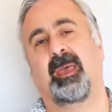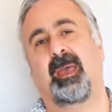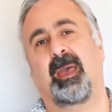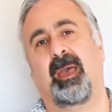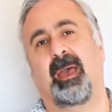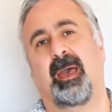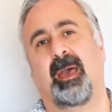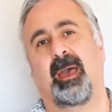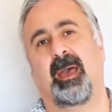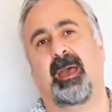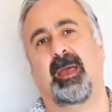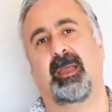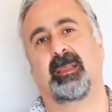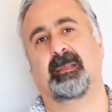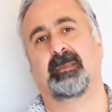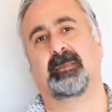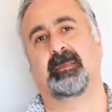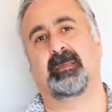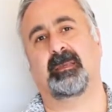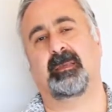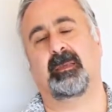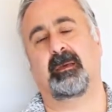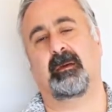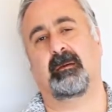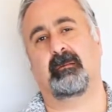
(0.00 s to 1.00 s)

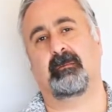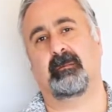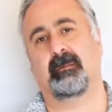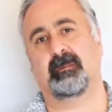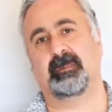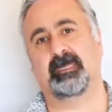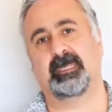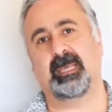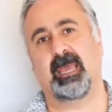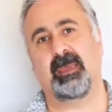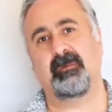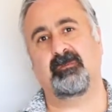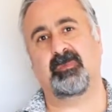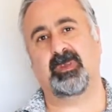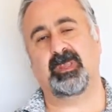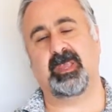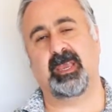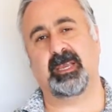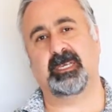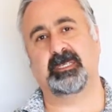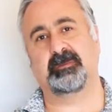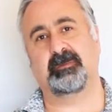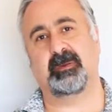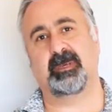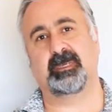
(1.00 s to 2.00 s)
And same with the
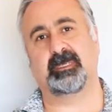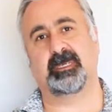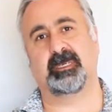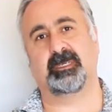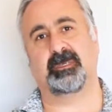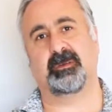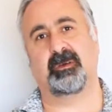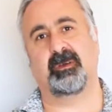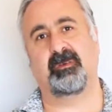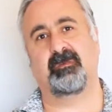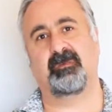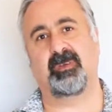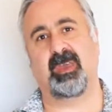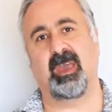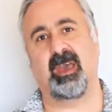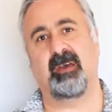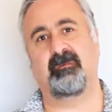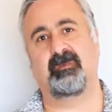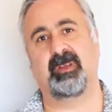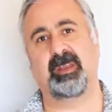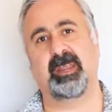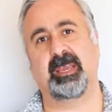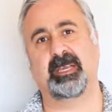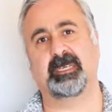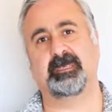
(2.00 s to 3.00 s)
expenses. So if you
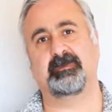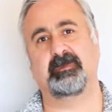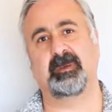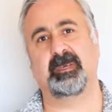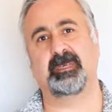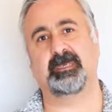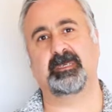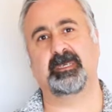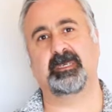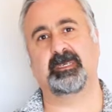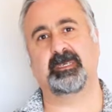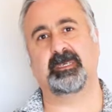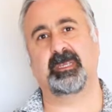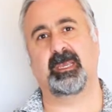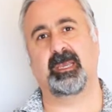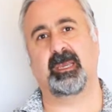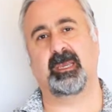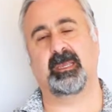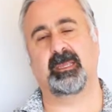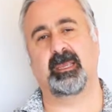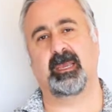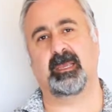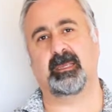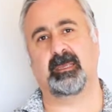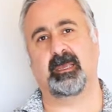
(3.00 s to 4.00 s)
have any expenses
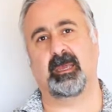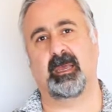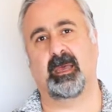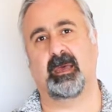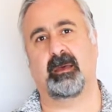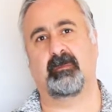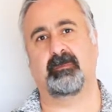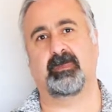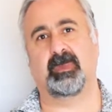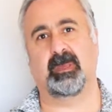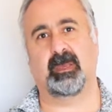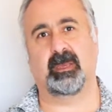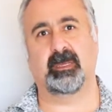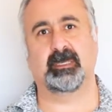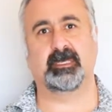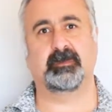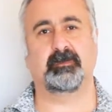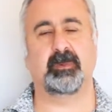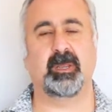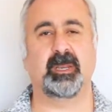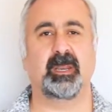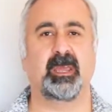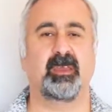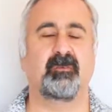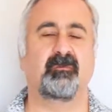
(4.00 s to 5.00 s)
there that it's
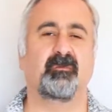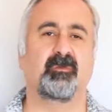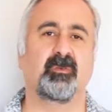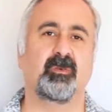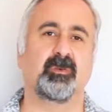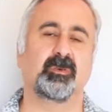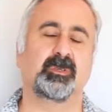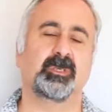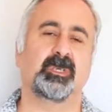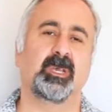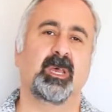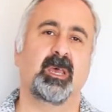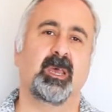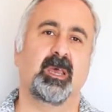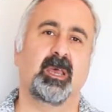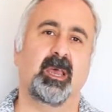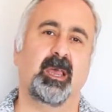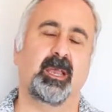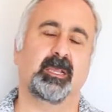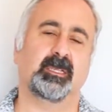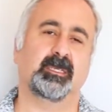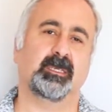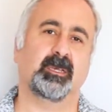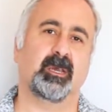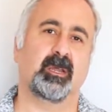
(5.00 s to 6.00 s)
been invoiced,
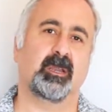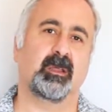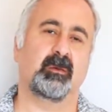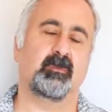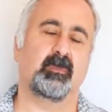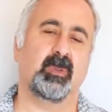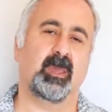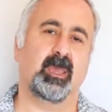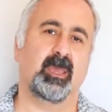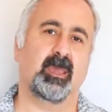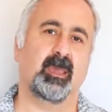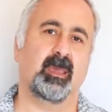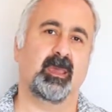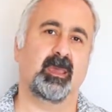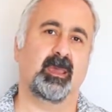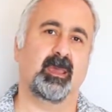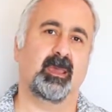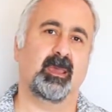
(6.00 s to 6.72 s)
it's going to be